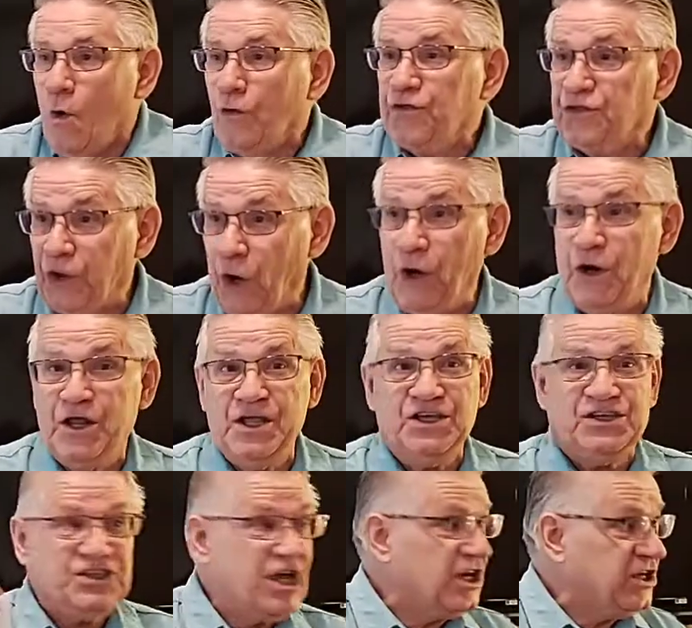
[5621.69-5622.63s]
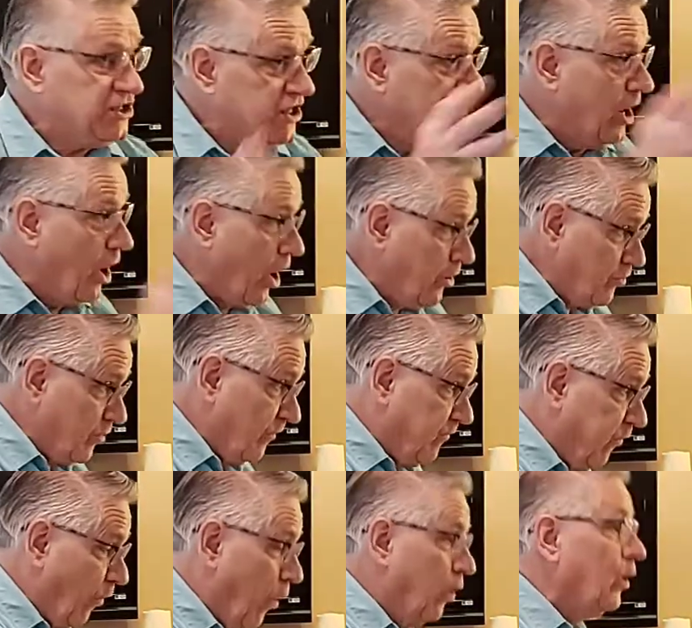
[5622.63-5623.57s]
30, 60, 100
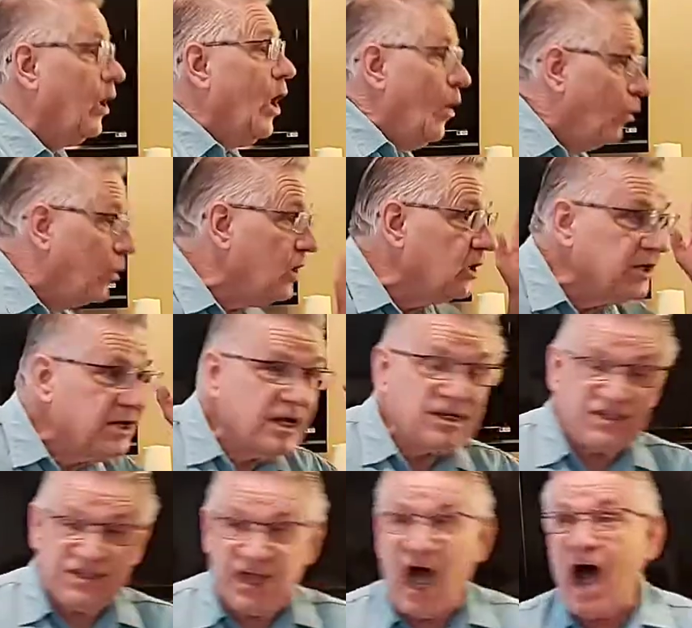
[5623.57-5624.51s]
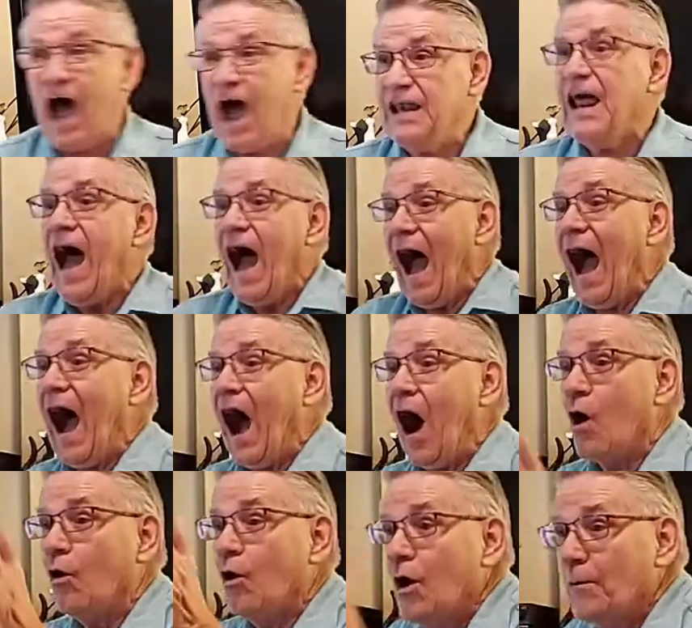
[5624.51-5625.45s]
fold, will decide
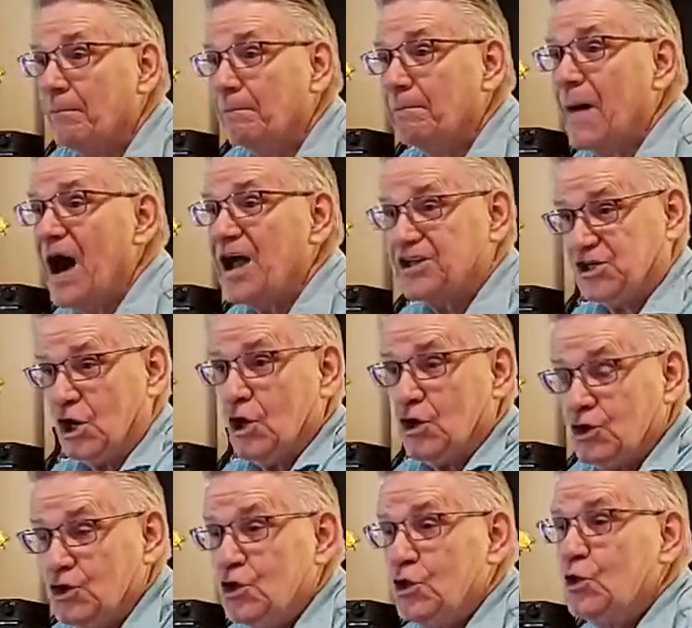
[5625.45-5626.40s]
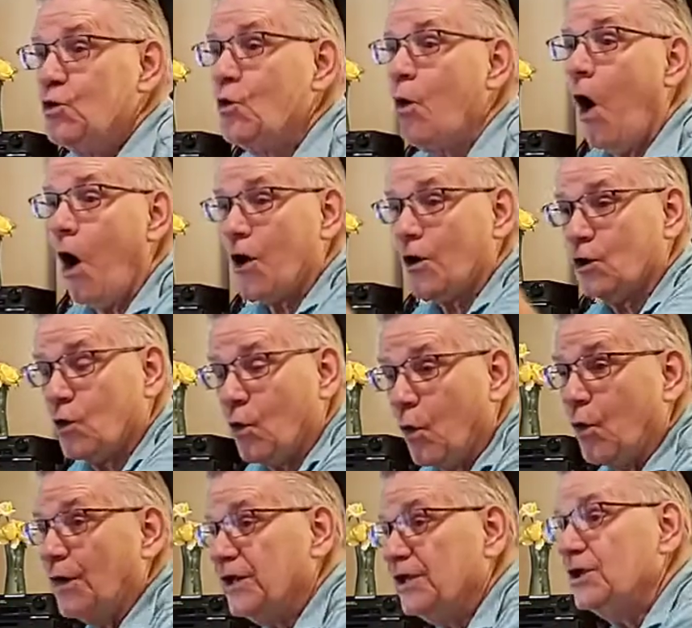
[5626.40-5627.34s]
how much you are
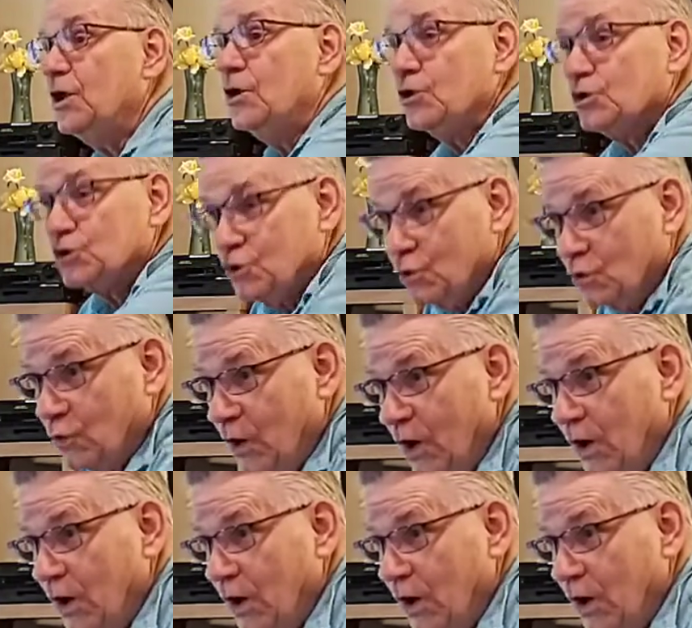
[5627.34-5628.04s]
going to